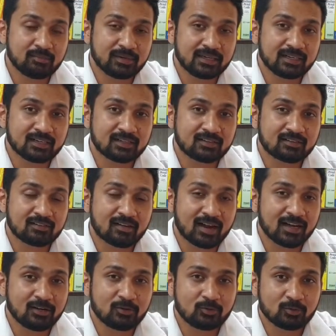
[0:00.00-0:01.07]
being
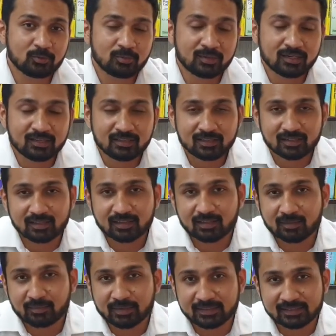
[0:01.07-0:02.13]
tried to be
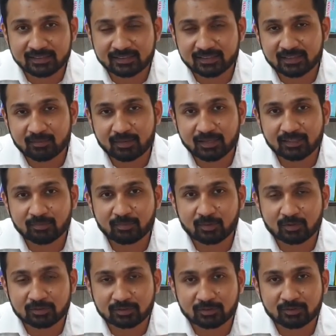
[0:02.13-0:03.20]
presented by the
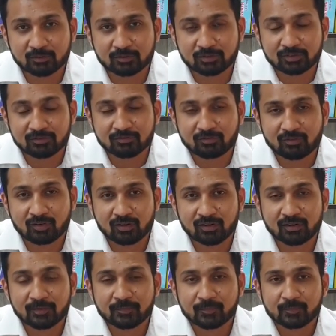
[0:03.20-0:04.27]
prosecution
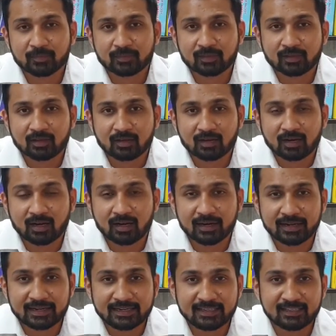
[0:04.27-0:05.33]
for
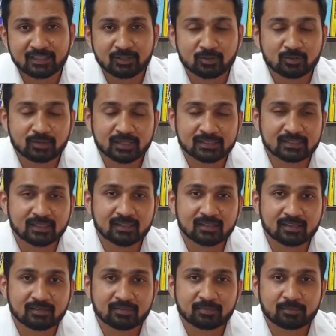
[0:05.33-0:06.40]
arraigning you as
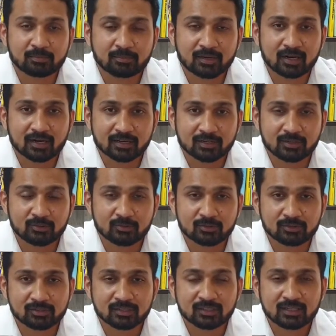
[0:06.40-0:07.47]
a
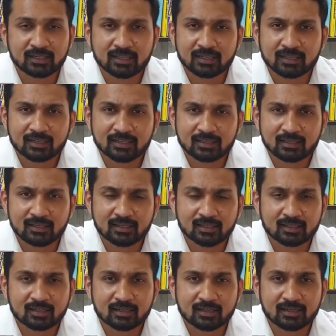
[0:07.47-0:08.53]
accused
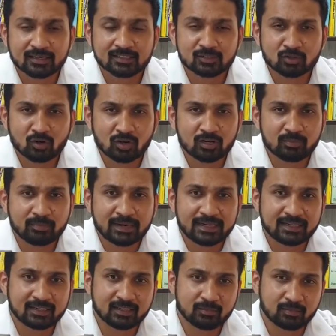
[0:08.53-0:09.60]
is not
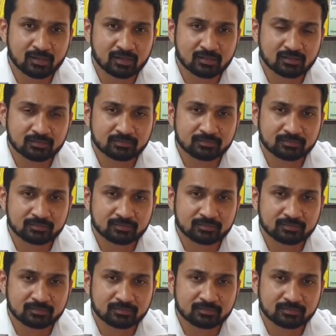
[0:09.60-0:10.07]
maintainable,